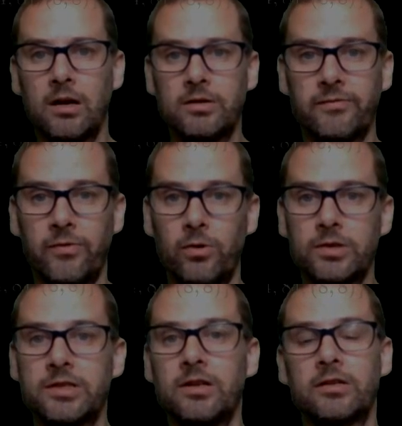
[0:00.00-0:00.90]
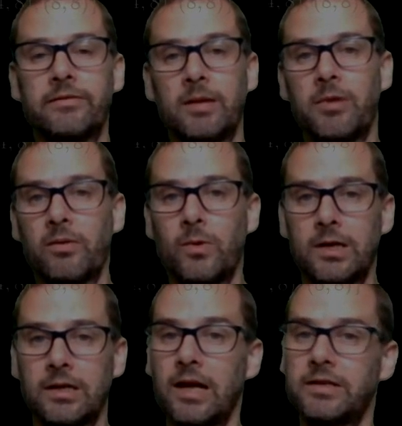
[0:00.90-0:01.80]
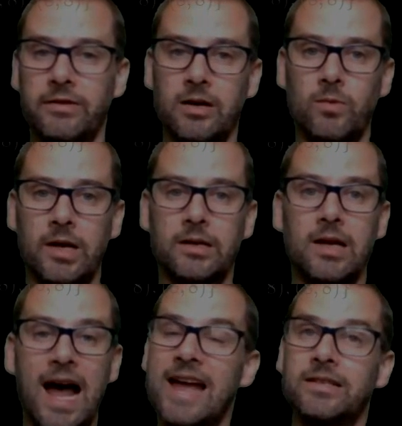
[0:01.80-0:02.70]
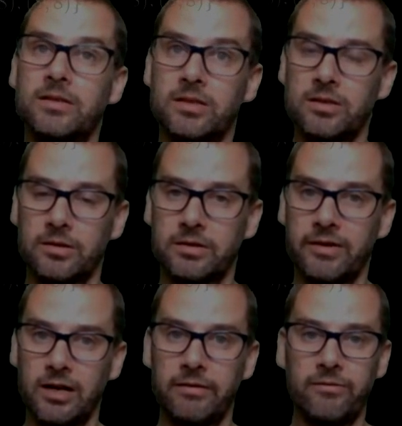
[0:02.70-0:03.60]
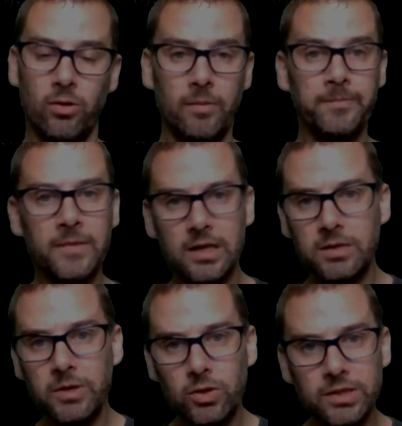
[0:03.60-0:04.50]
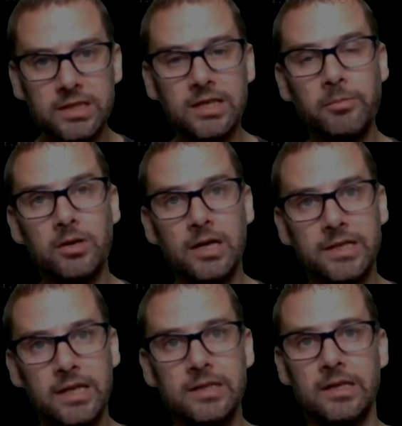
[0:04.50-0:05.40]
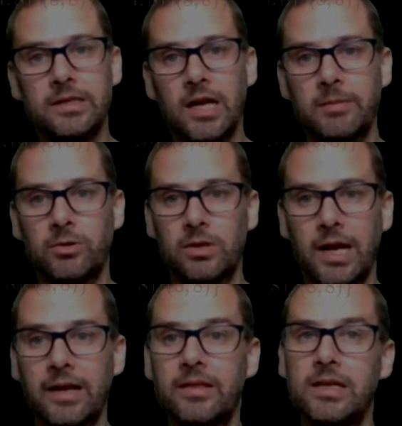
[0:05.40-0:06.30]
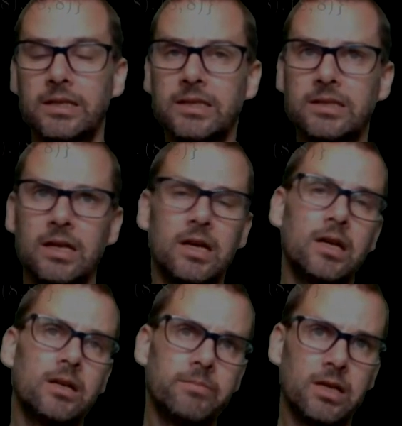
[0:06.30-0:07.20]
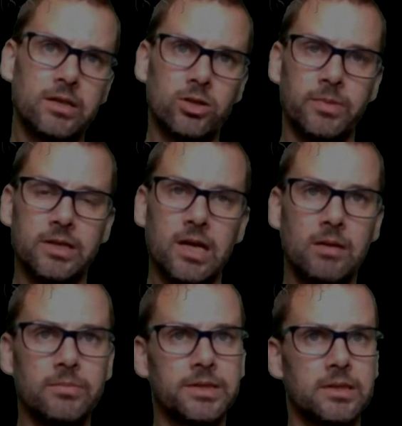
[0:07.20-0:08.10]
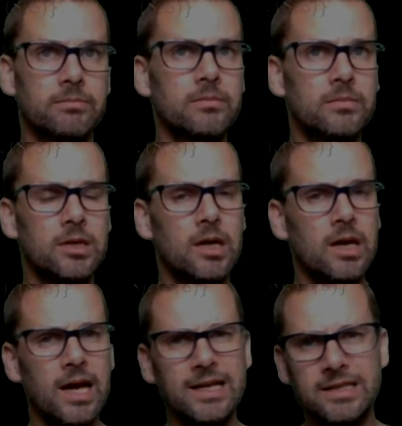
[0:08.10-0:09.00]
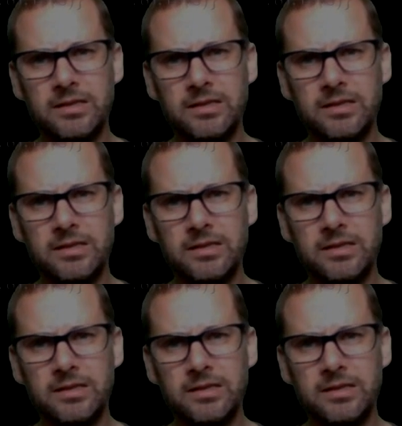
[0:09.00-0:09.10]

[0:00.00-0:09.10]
4 does not divide 1, 8 does not divide 4. And so we could summarize things in a table like this. It'd be a little bit cumbersome, and